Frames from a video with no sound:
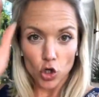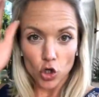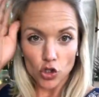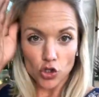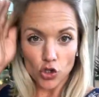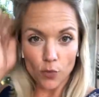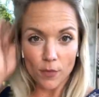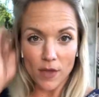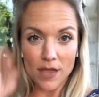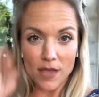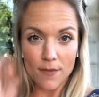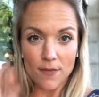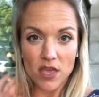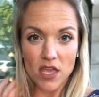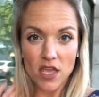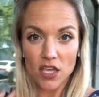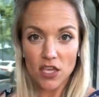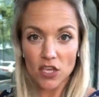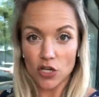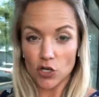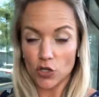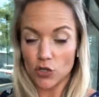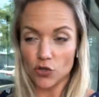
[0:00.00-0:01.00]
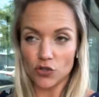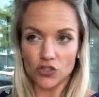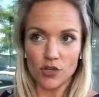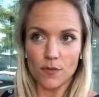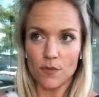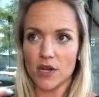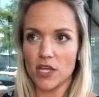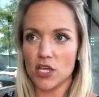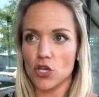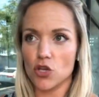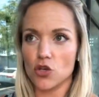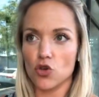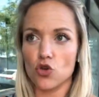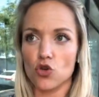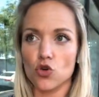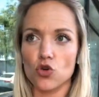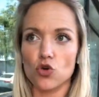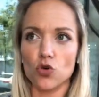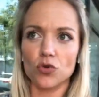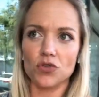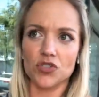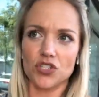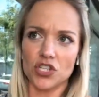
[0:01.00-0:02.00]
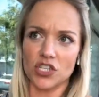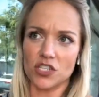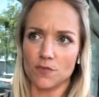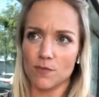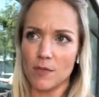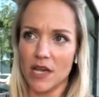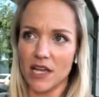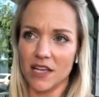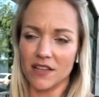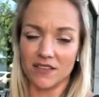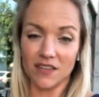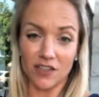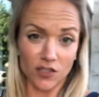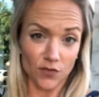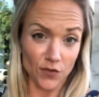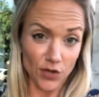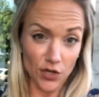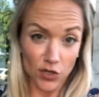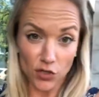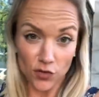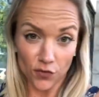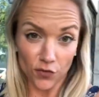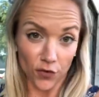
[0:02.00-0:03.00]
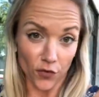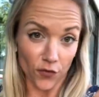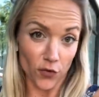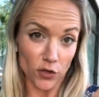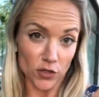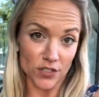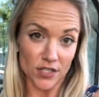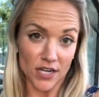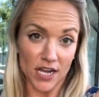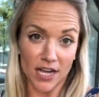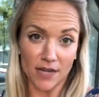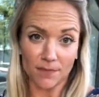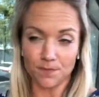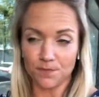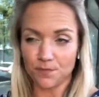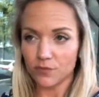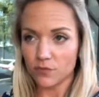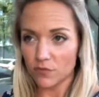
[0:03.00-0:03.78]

So maybe, you're somebody who's just made 6 figures for the first time,